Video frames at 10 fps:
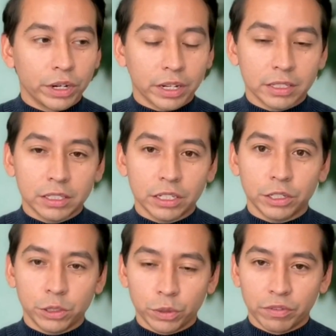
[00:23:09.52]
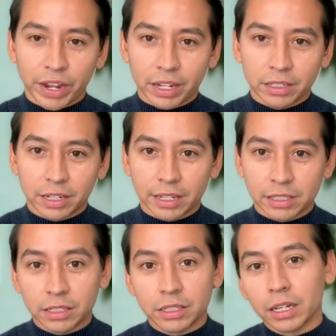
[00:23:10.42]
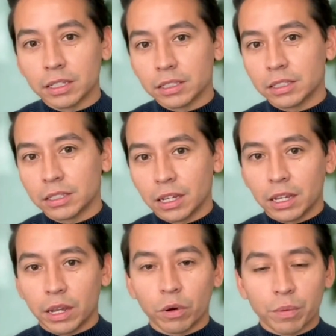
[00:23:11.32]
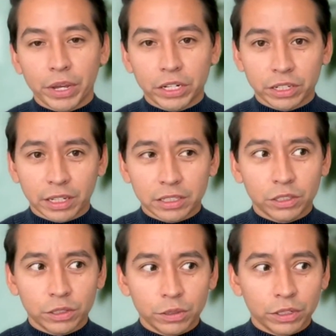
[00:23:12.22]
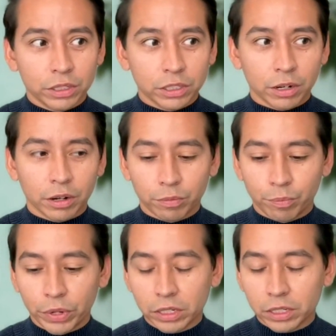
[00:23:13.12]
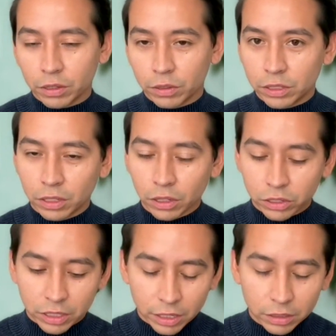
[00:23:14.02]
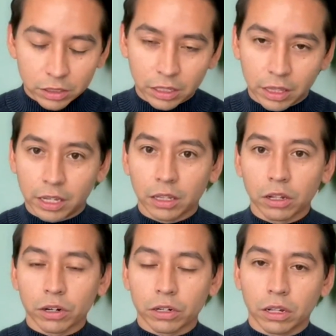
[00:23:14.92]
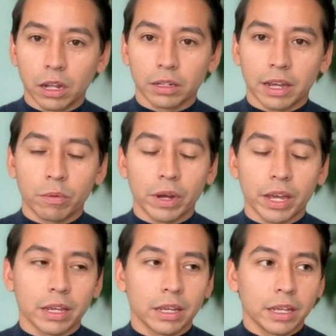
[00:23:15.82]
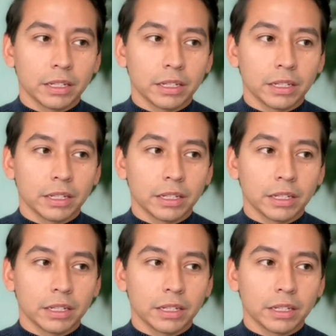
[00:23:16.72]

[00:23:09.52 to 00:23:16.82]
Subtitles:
continue to advance. And as it does, I want to make sure that students are building those skills that they can learn along that way.